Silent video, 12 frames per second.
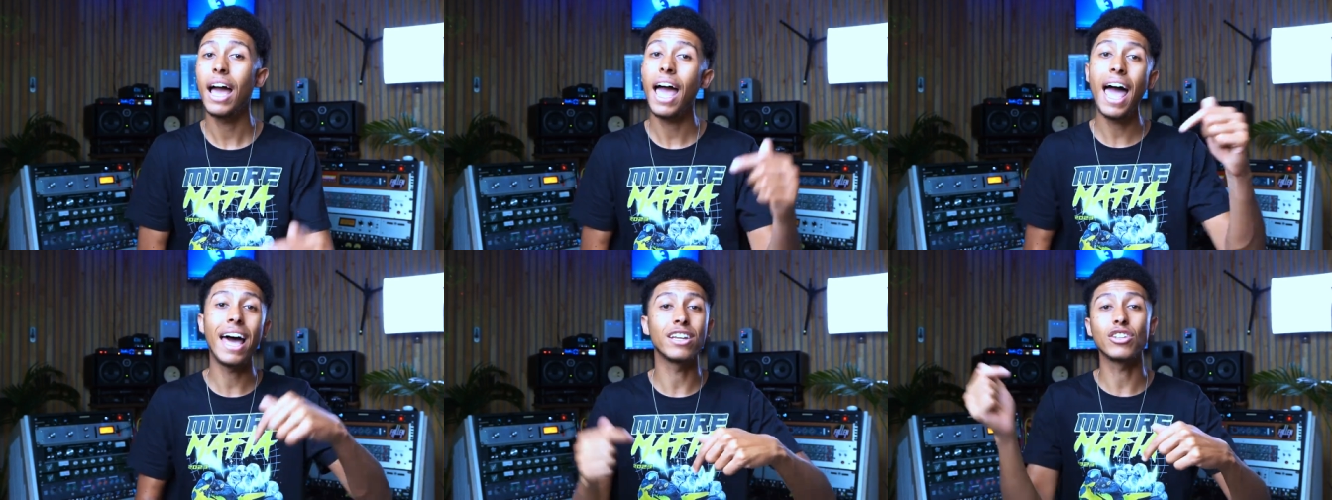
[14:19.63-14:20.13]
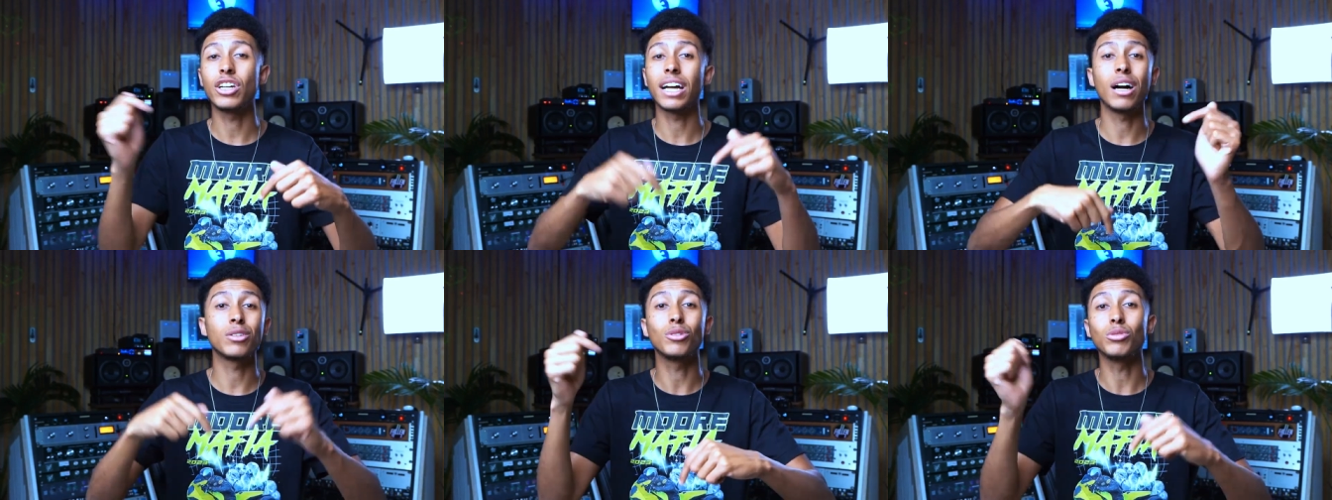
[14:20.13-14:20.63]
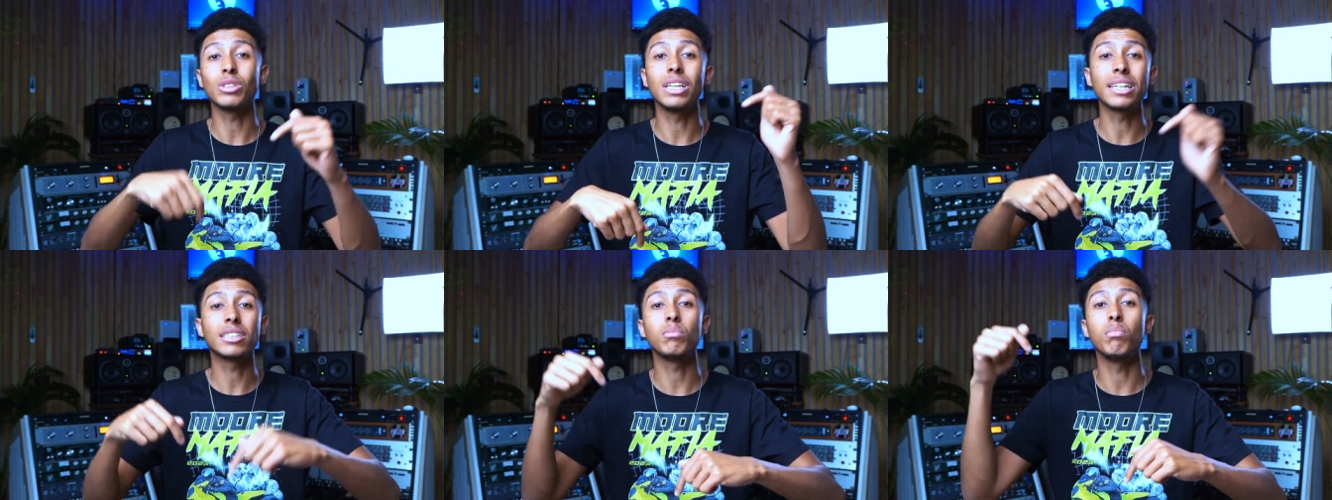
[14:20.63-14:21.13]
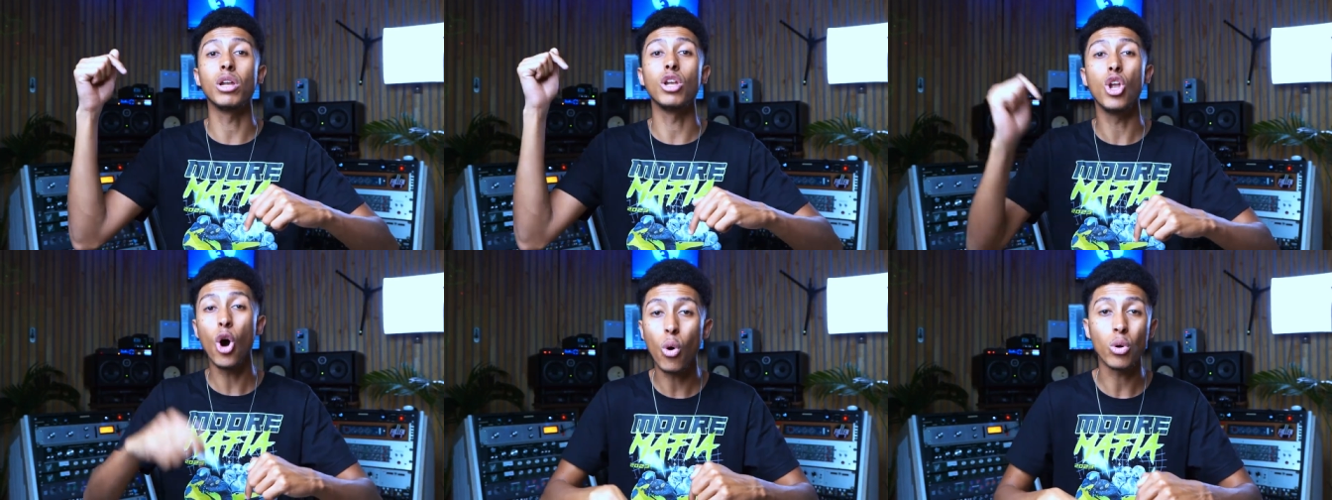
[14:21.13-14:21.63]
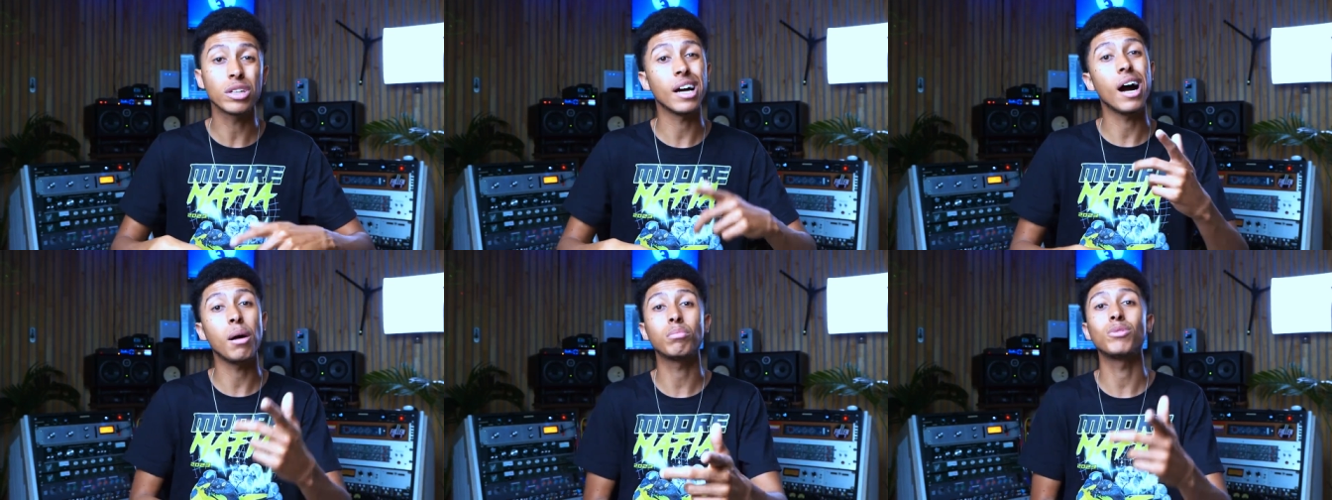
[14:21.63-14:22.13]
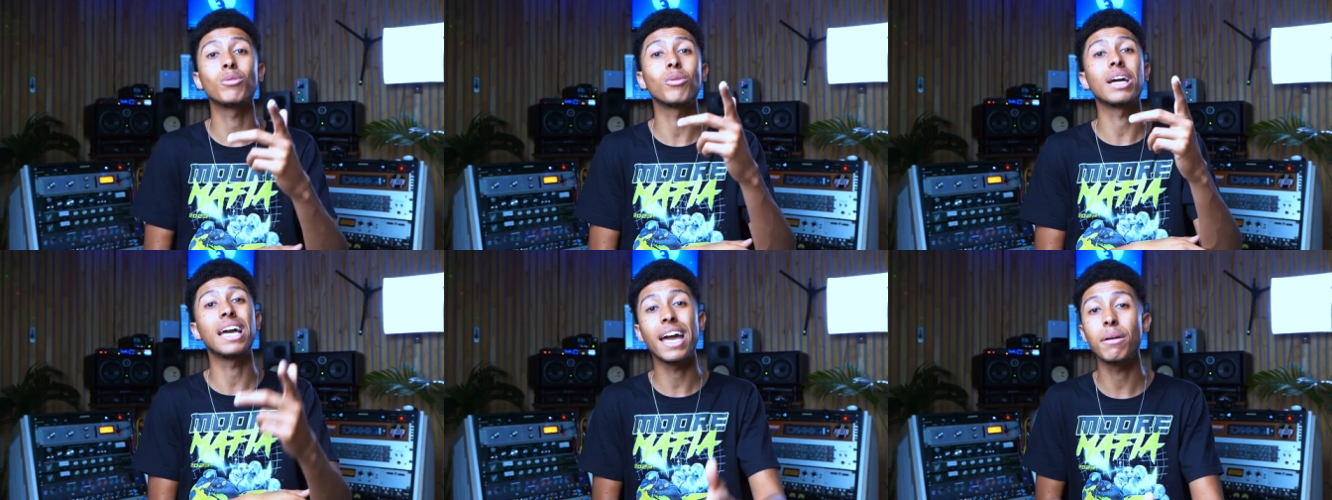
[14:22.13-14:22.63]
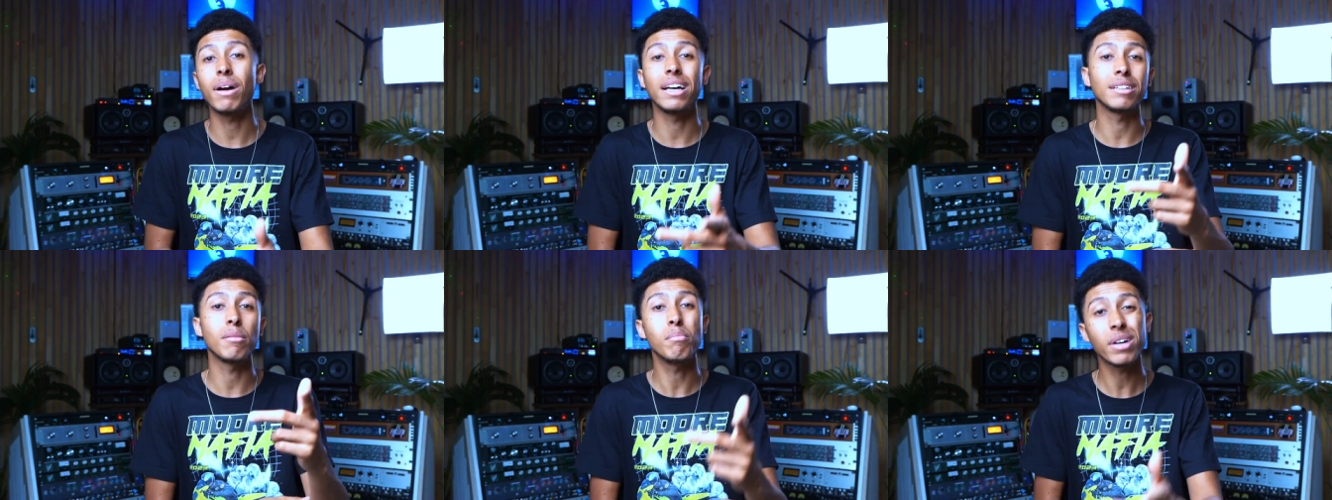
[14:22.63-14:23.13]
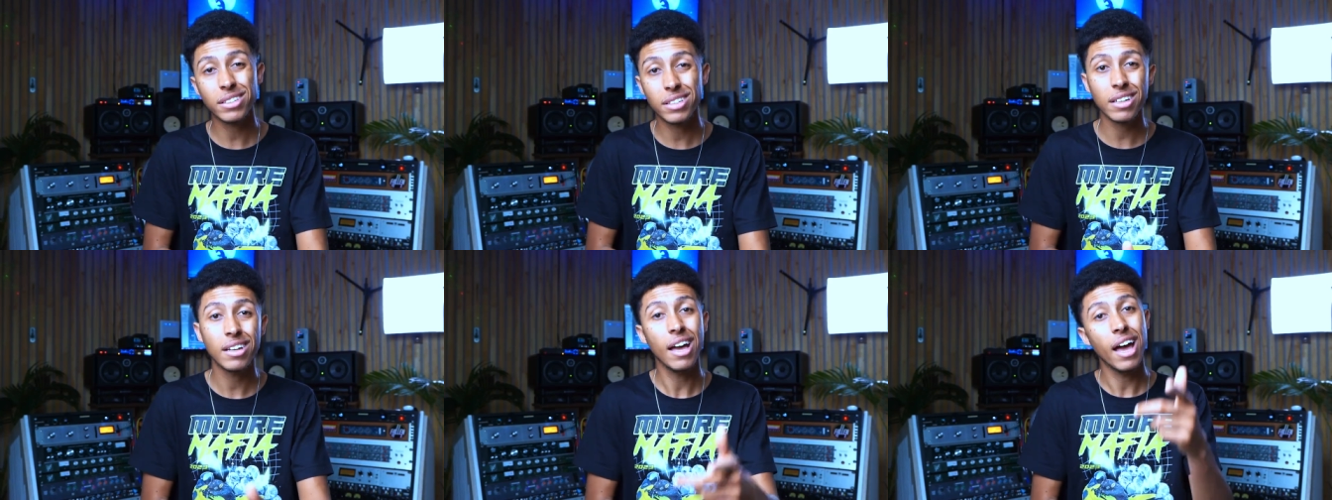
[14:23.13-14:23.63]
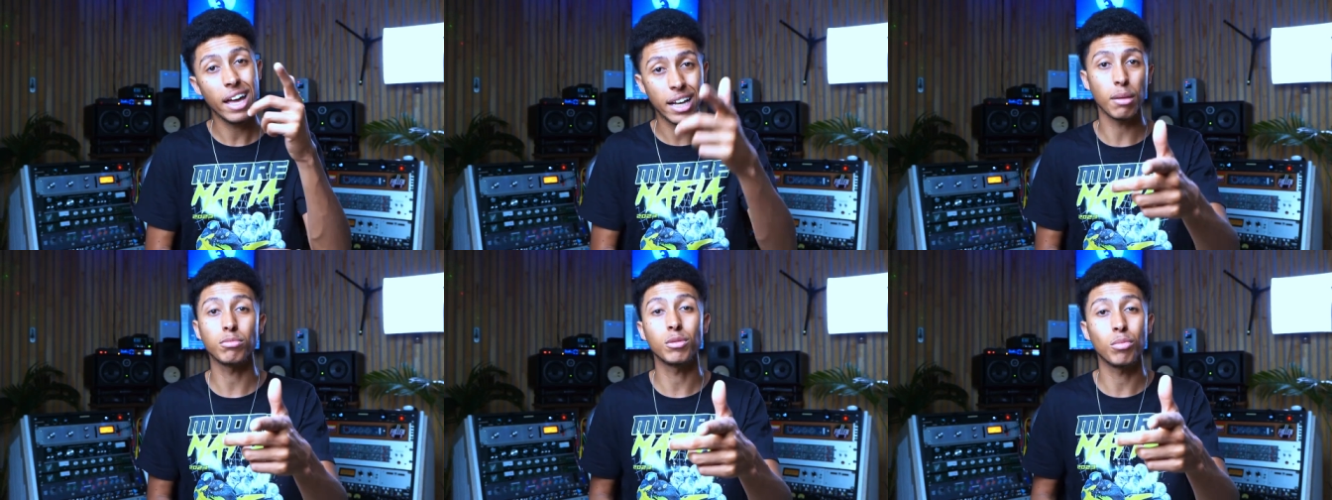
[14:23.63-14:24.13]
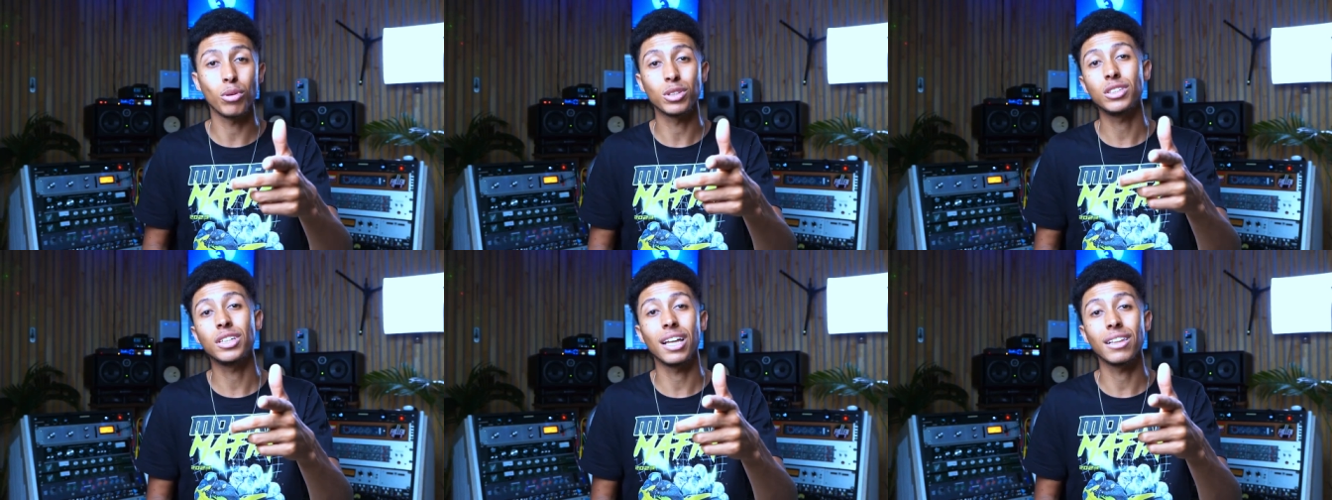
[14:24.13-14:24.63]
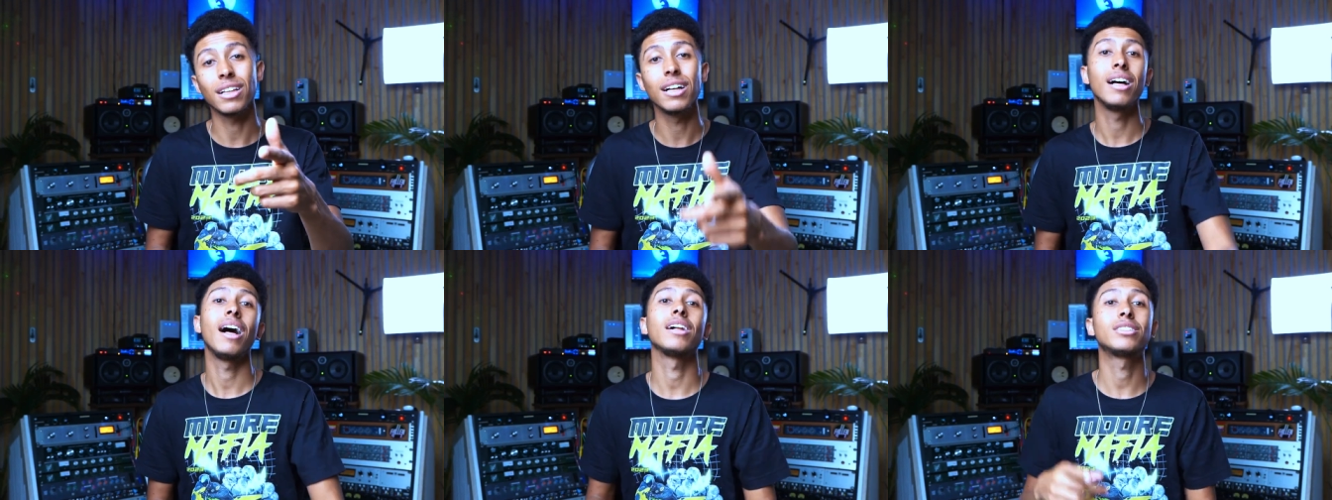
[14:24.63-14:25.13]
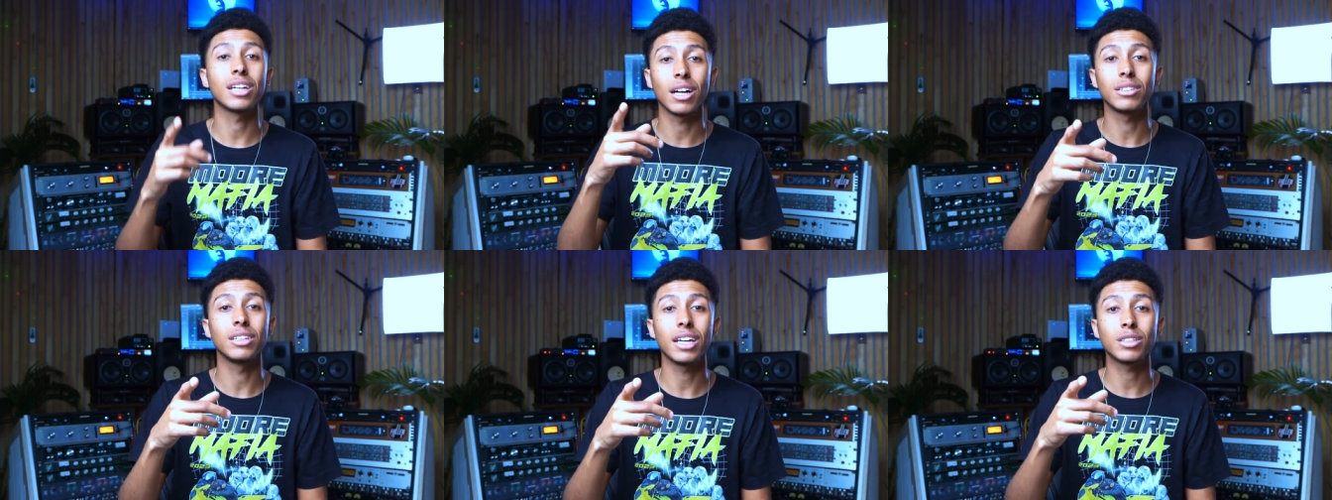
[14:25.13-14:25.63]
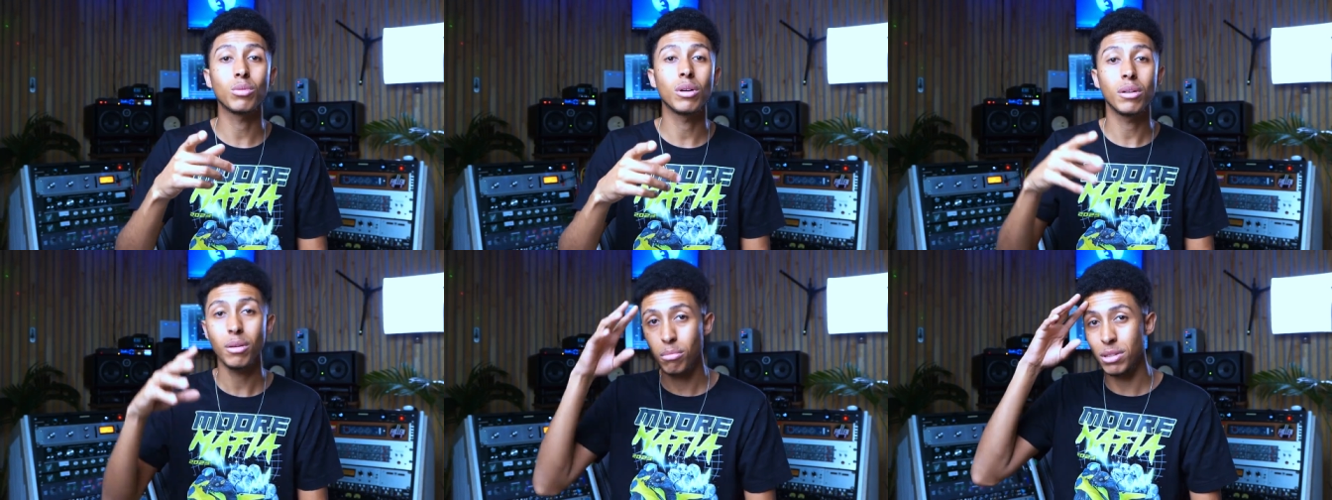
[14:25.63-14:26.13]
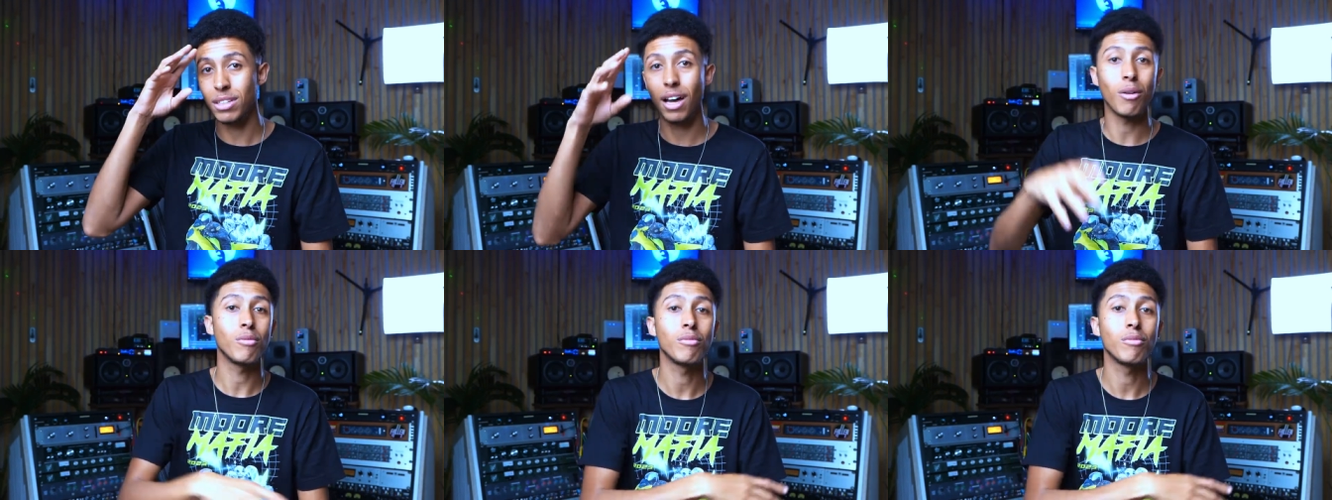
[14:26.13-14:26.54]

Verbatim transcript: And check out those links below to up your game as a mixer and help support the channel. I'll check out the next one. Peace out.